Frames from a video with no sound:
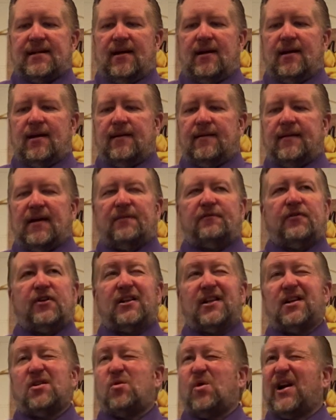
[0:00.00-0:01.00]
that
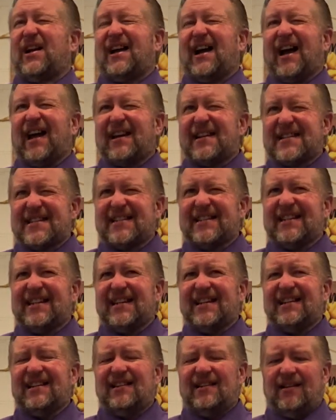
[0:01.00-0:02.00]
feeling, quite
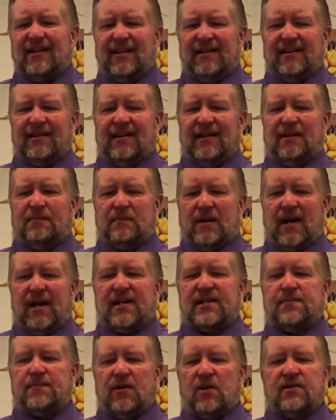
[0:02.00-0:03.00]
honestly, in my
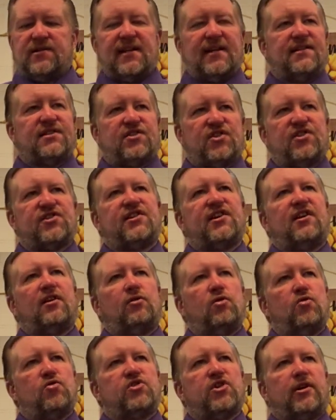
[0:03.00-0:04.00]
experience, it's just an
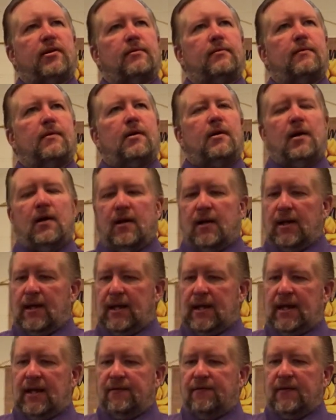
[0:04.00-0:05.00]
illusion.
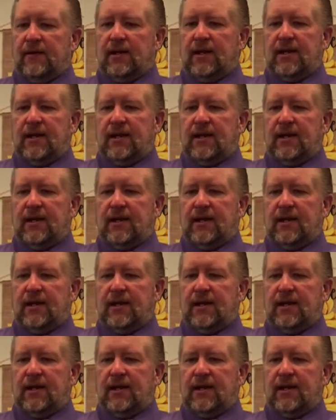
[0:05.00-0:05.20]
Even